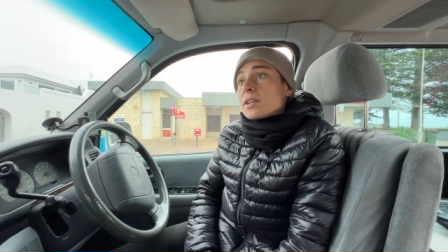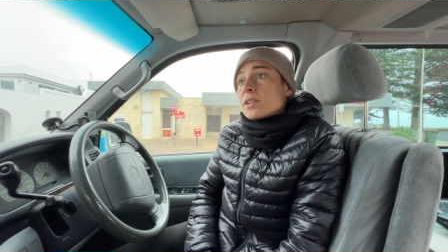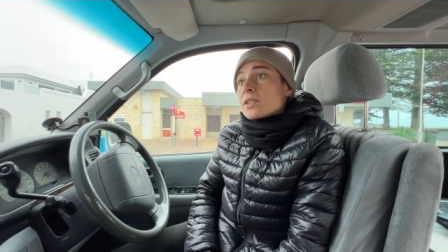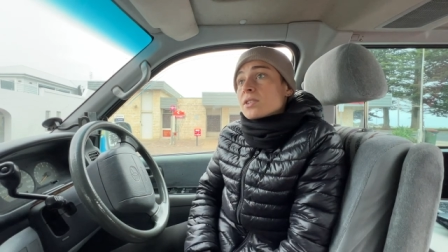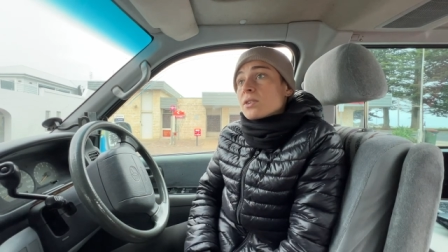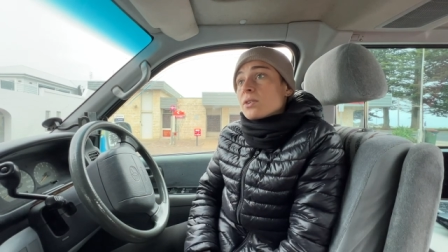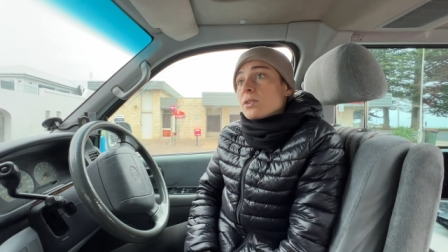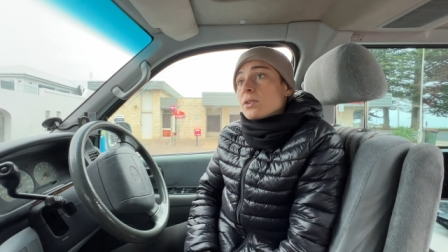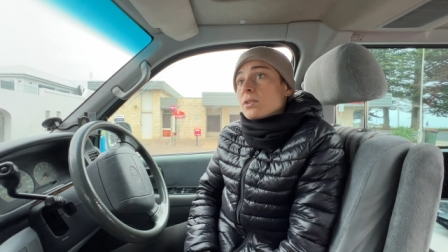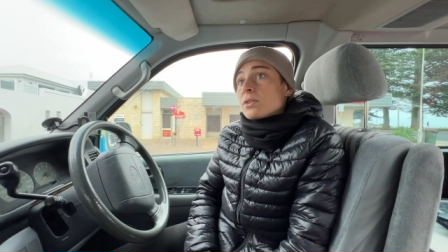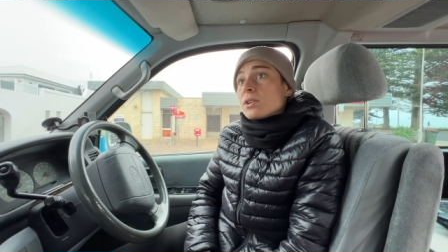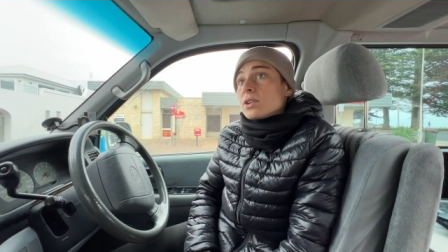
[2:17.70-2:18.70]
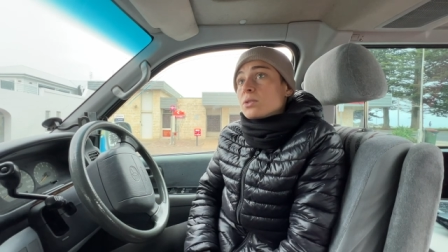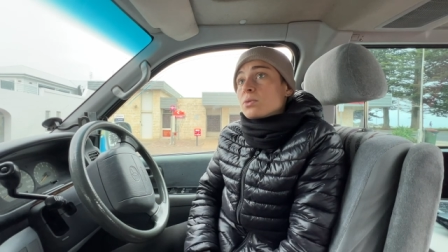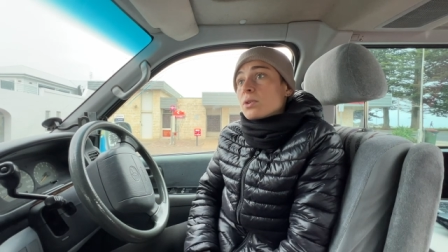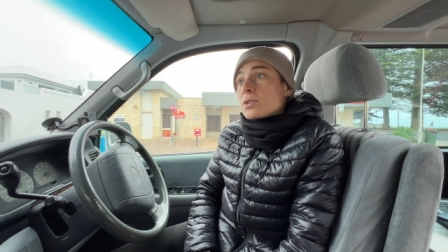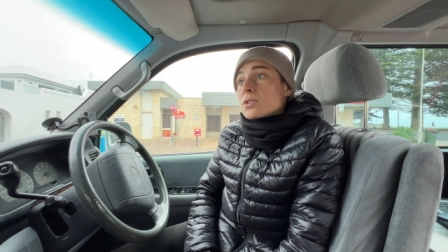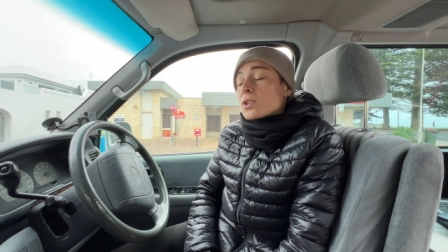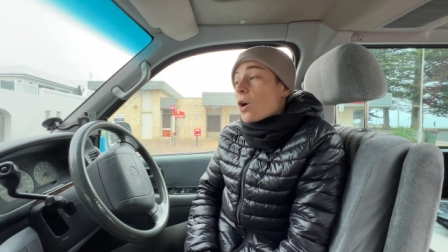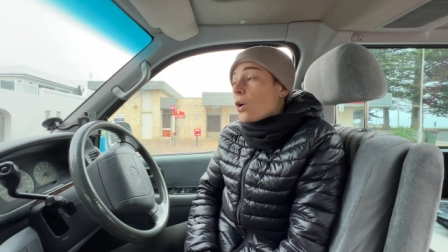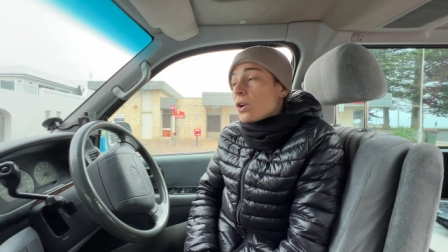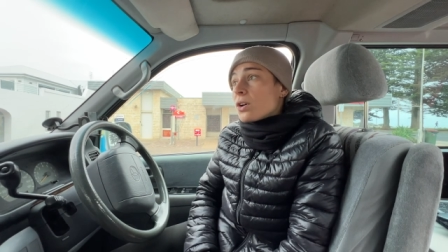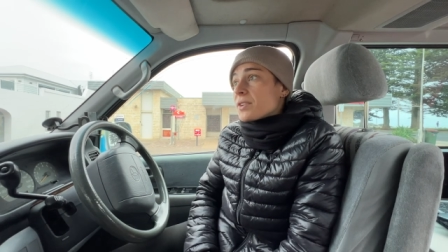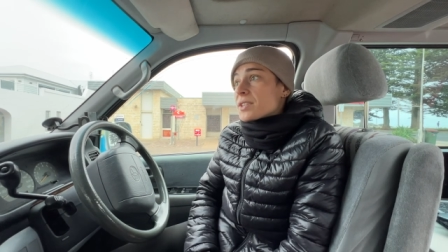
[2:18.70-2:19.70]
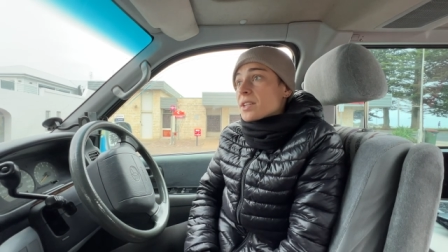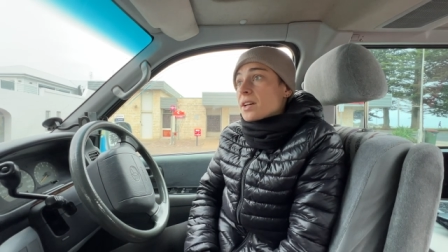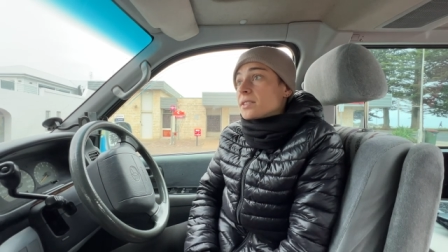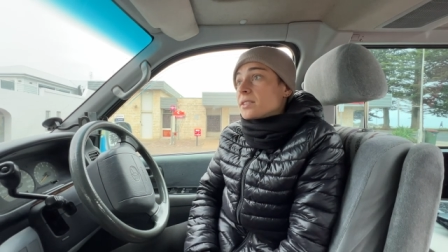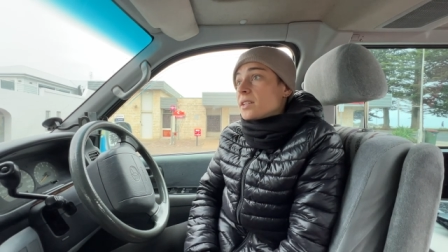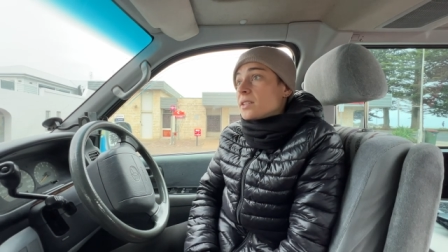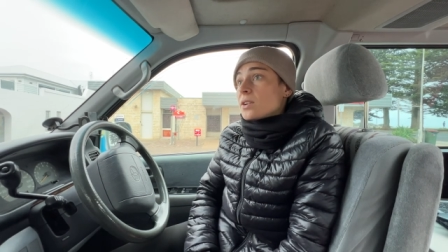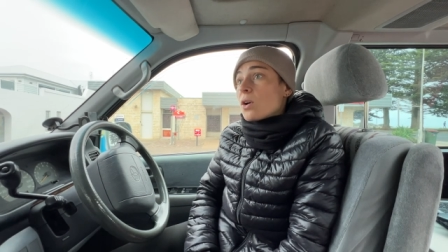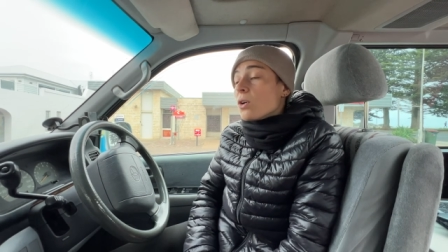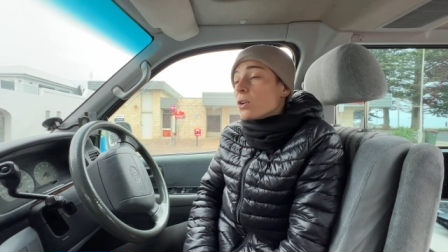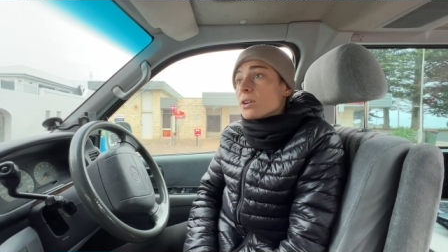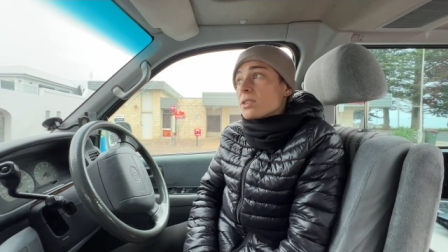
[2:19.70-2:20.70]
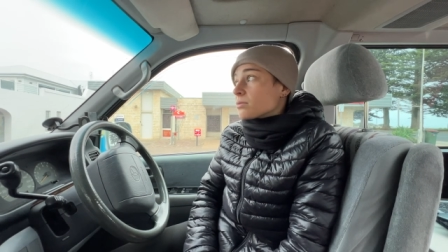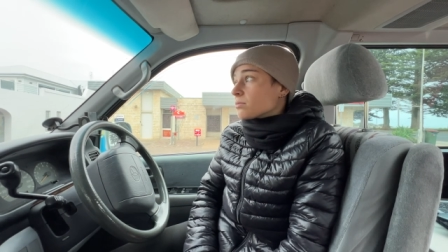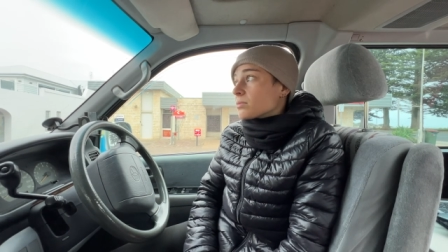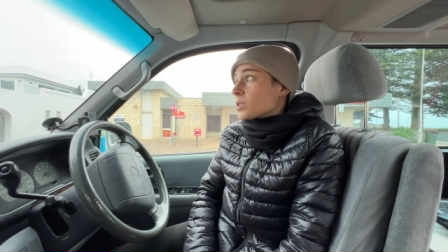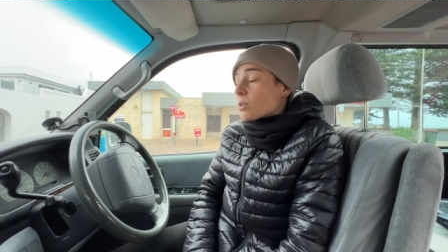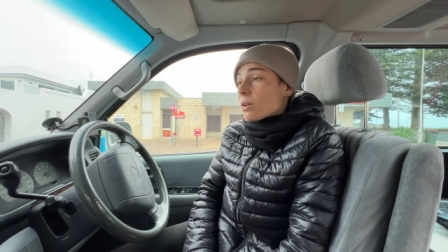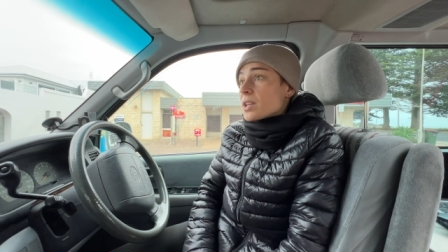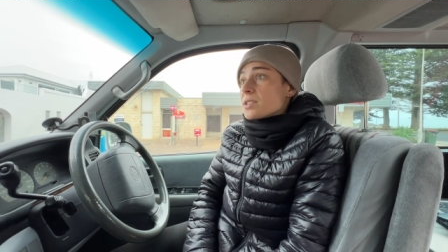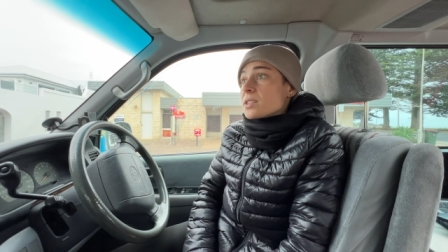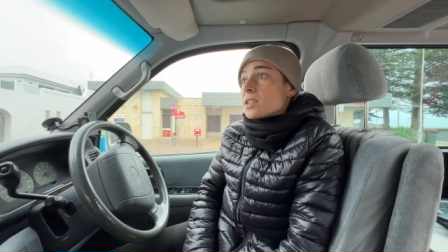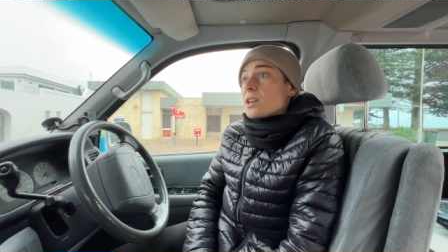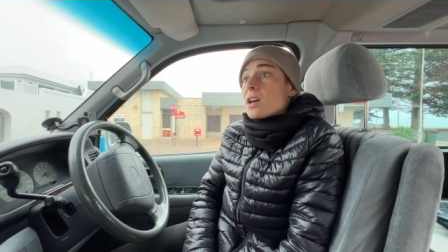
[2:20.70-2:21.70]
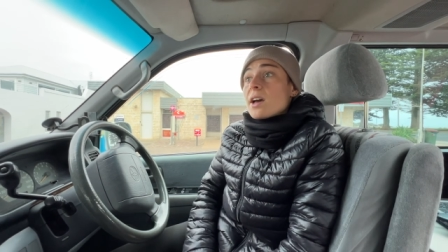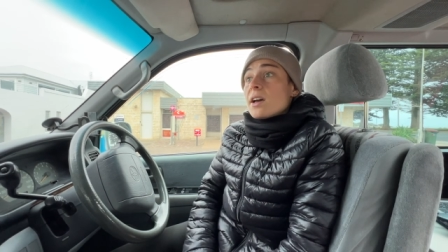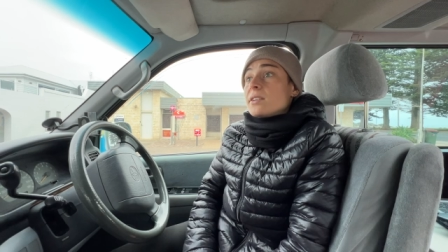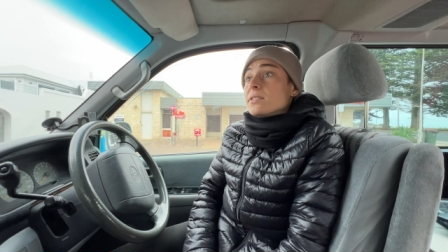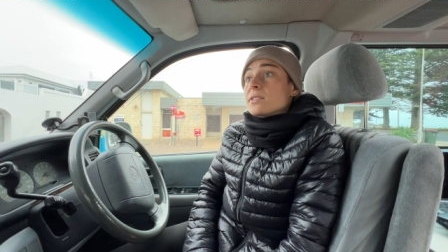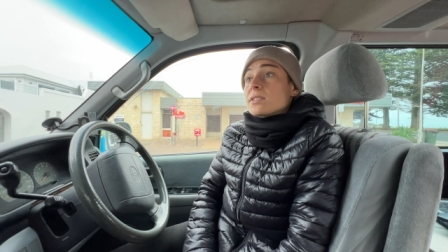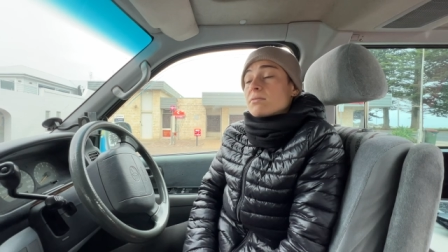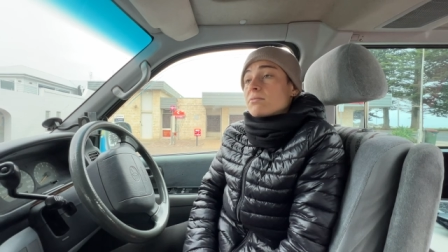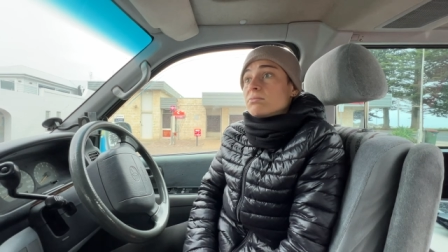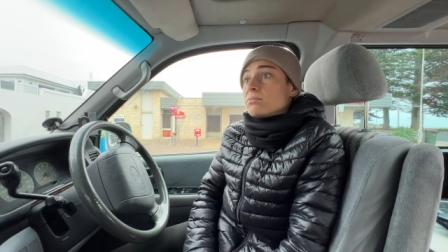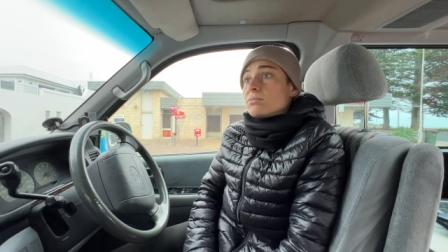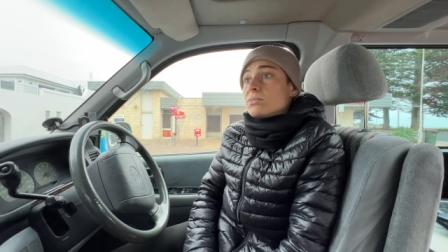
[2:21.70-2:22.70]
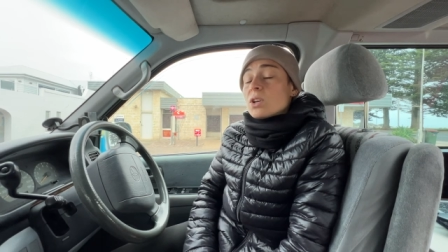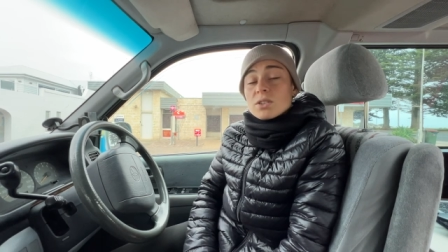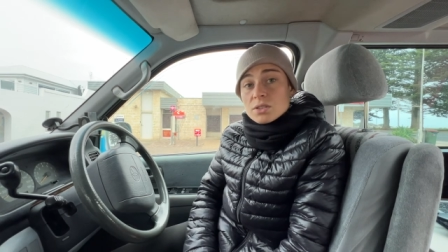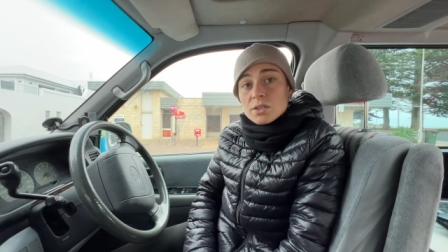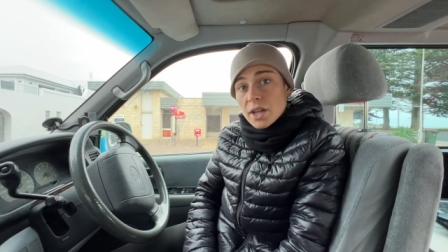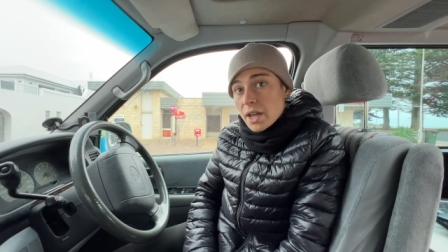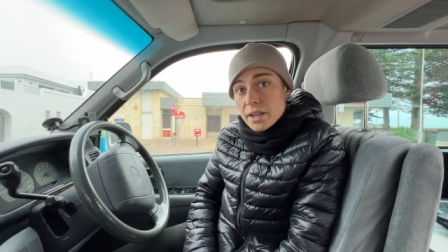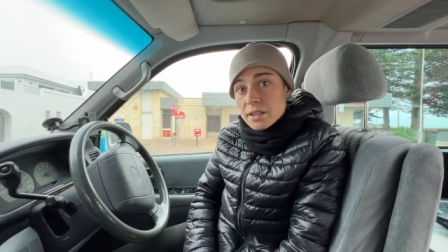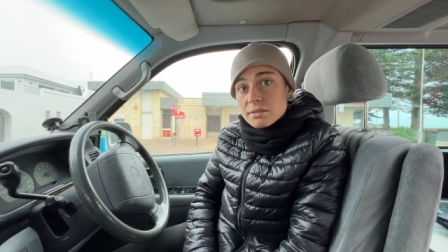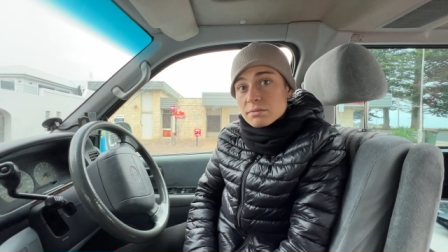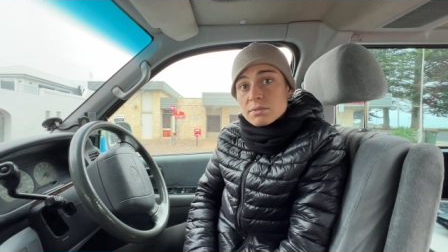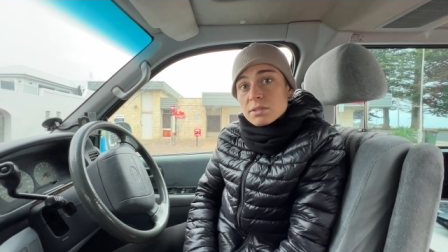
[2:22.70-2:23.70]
So it was all of a sudden all crazy and not okay.